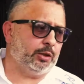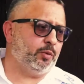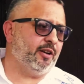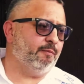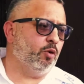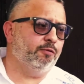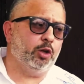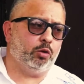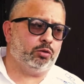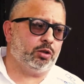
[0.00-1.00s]
that we have
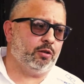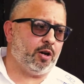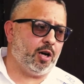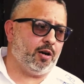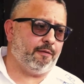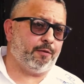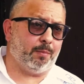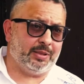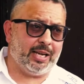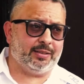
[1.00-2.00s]
moved out
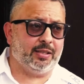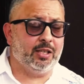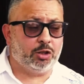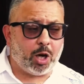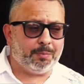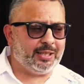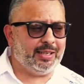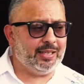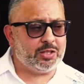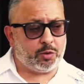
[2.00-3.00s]
from that top
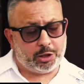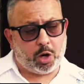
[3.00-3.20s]
10 list.